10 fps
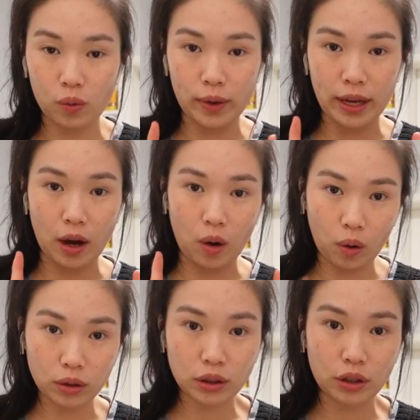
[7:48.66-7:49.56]
we are
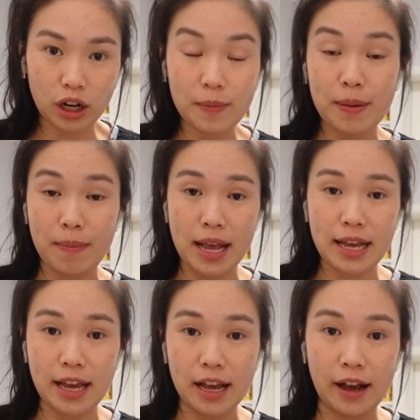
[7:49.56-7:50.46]
also going to be
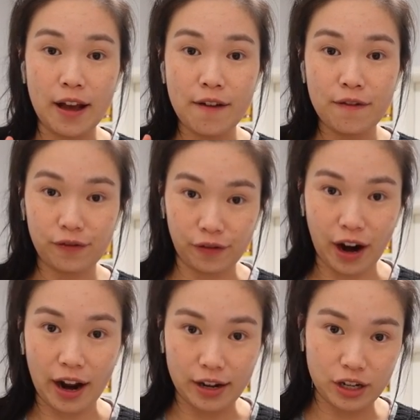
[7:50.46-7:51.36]
making
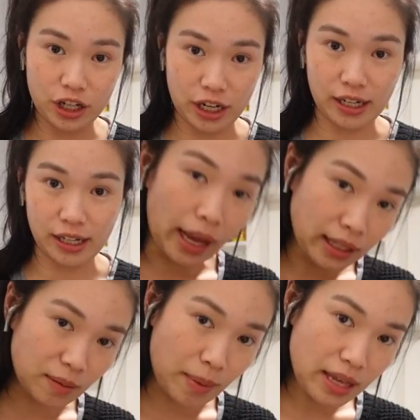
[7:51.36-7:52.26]
fried chicken.
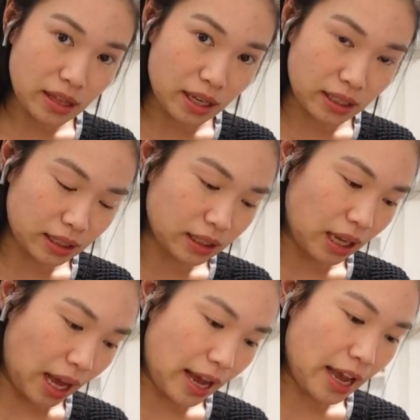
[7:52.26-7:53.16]
And to make this,
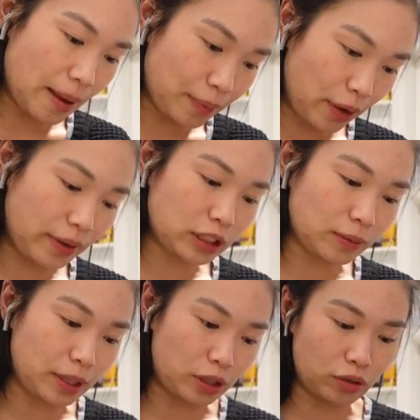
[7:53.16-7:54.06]
I am going to
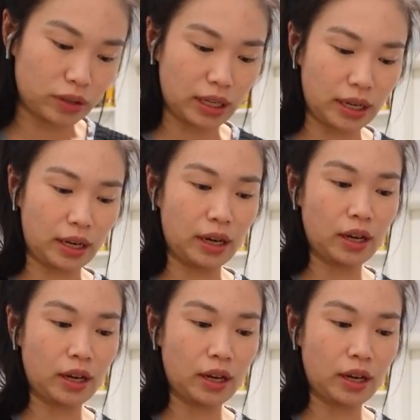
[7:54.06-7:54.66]
be using